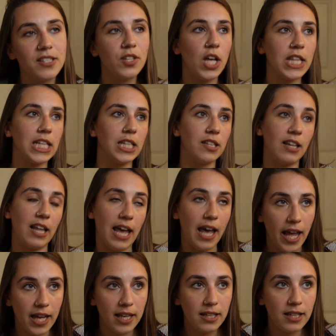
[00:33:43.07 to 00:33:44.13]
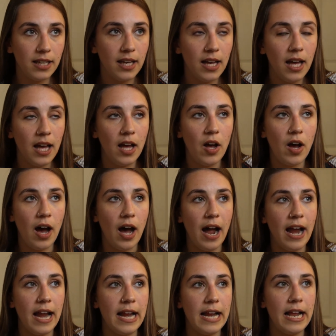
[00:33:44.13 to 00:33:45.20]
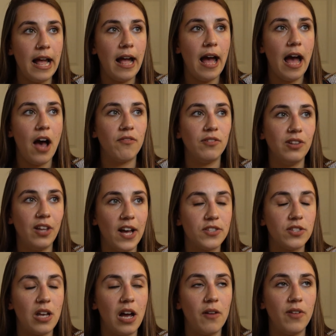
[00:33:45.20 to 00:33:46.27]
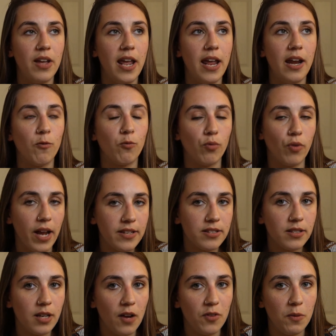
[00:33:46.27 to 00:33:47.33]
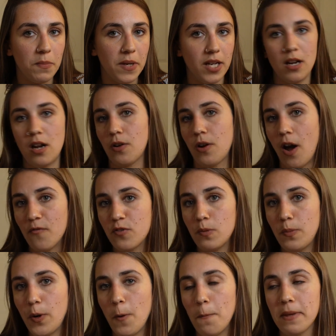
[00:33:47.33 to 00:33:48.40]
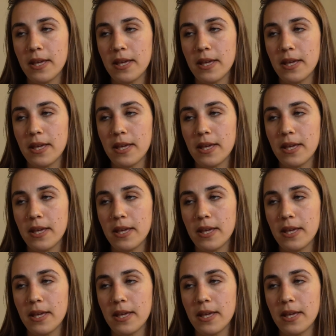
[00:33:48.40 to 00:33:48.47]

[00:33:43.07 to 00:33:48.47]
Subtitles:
it's on the leg, I have less of a risk of it being uncomfortable,